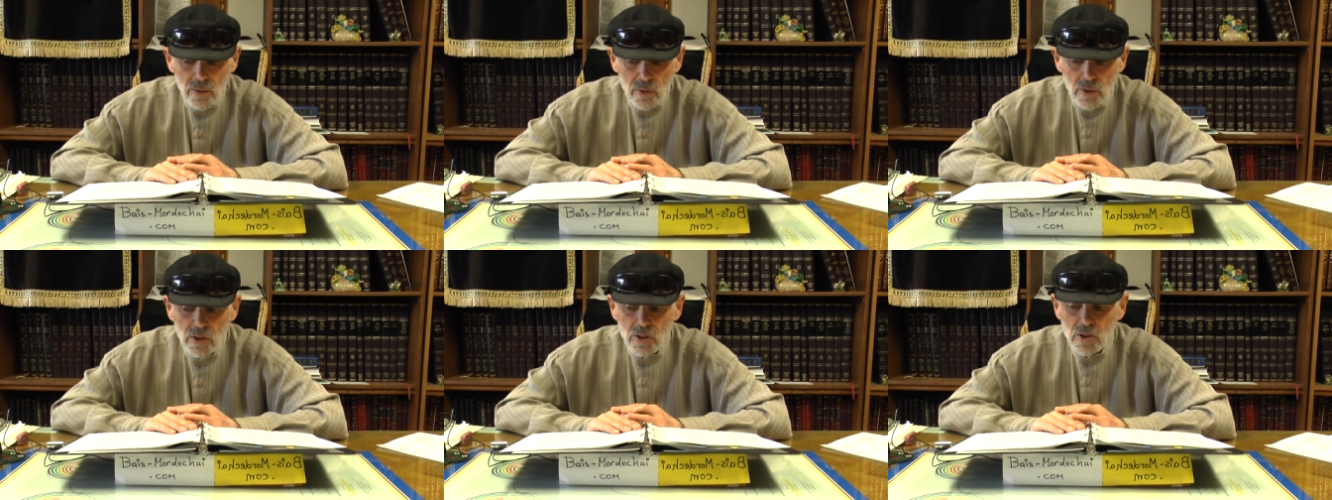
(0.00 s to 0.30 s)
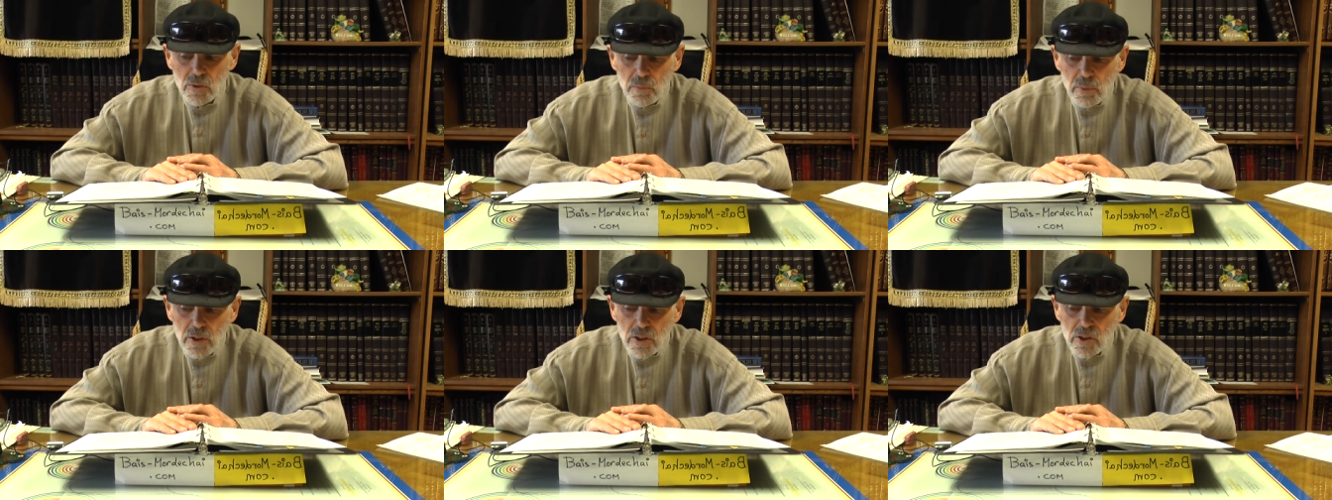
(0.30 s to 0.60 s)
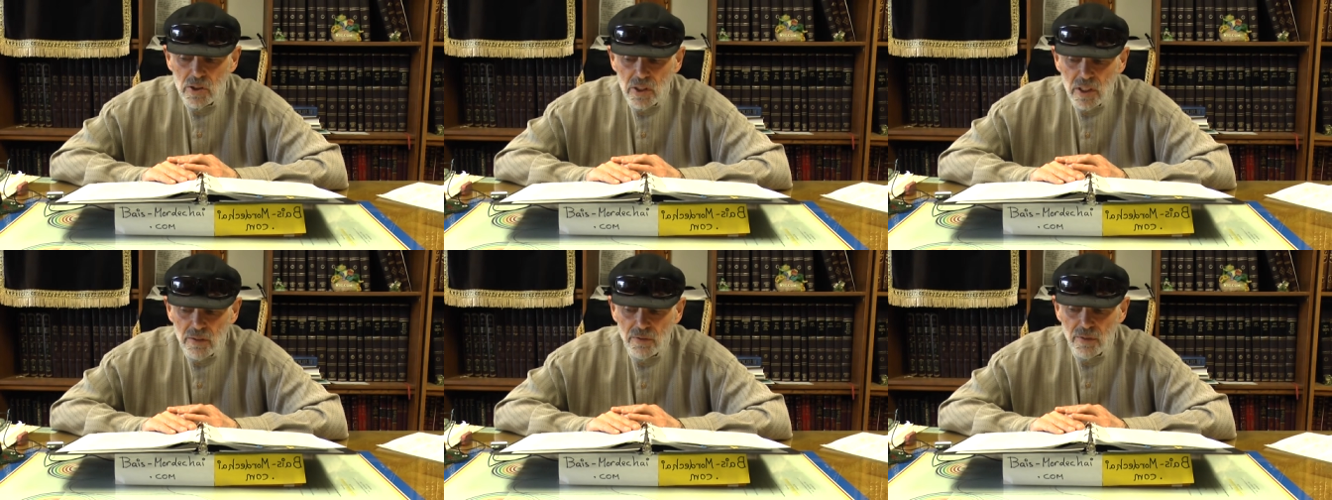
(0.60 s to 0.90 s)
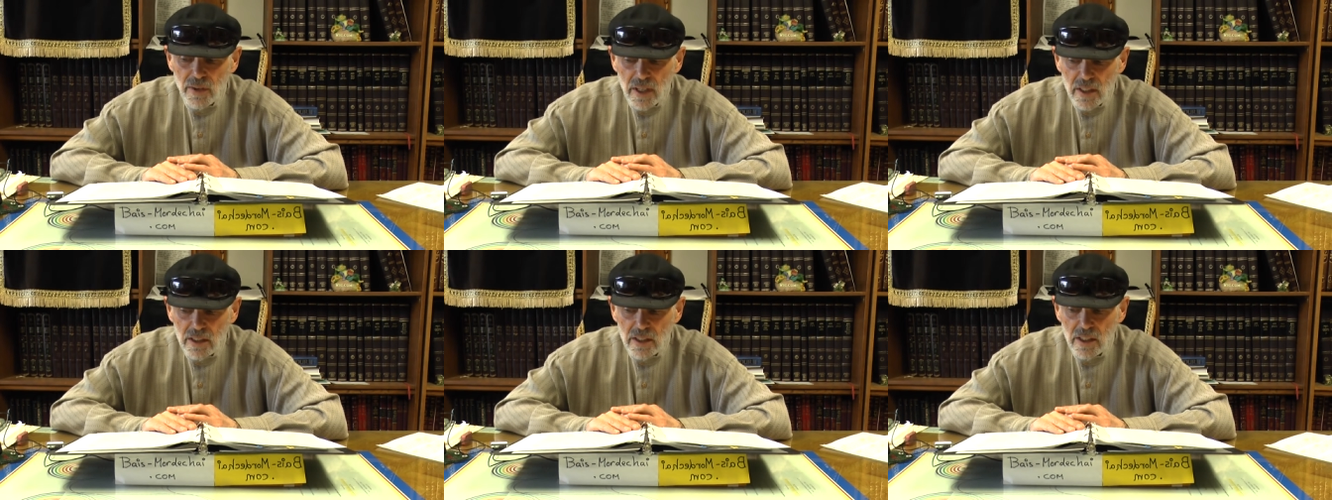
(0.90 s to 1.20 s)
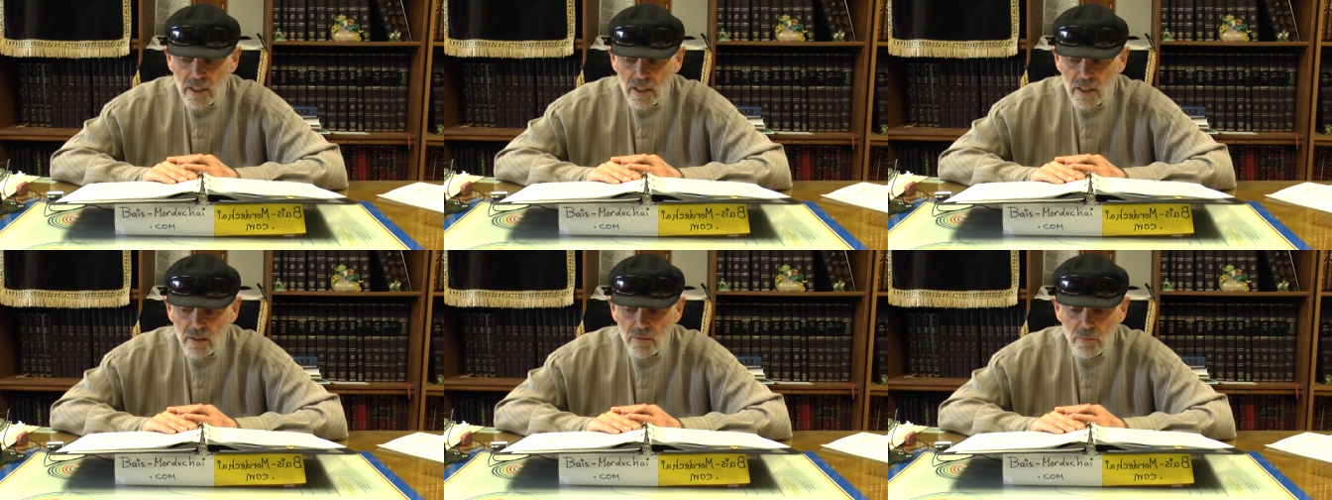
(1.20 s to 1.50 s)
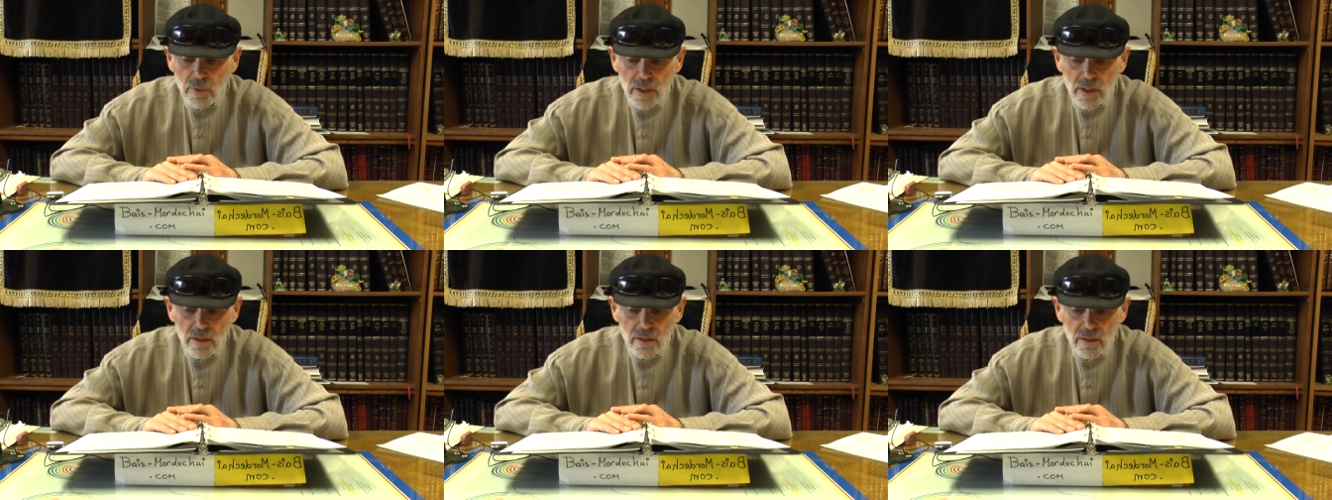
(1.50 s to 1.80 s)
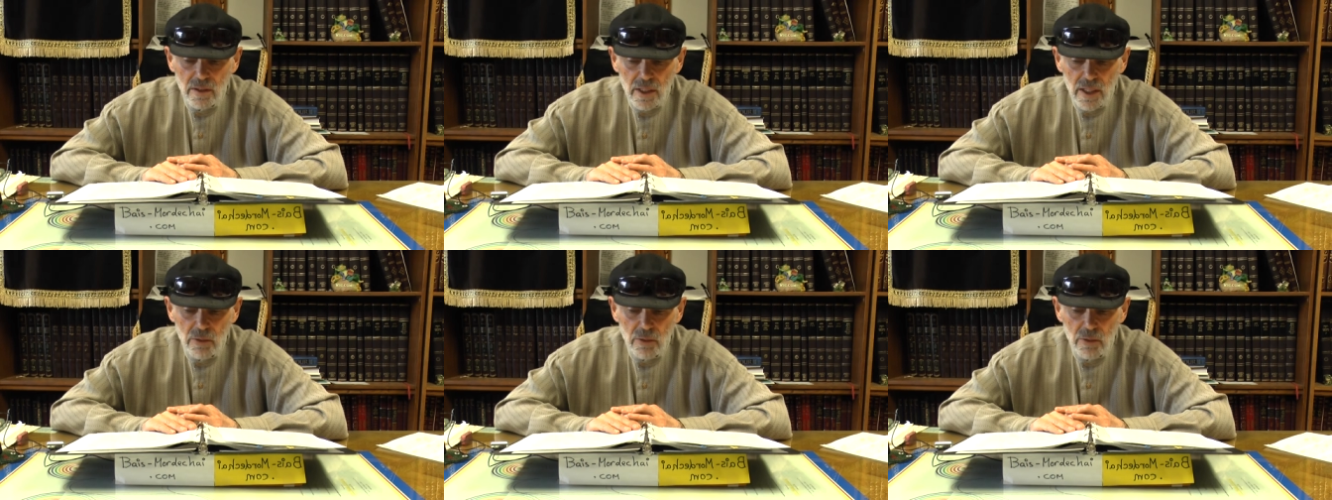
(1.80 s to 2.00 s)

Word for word: With his speech defect, he could have been,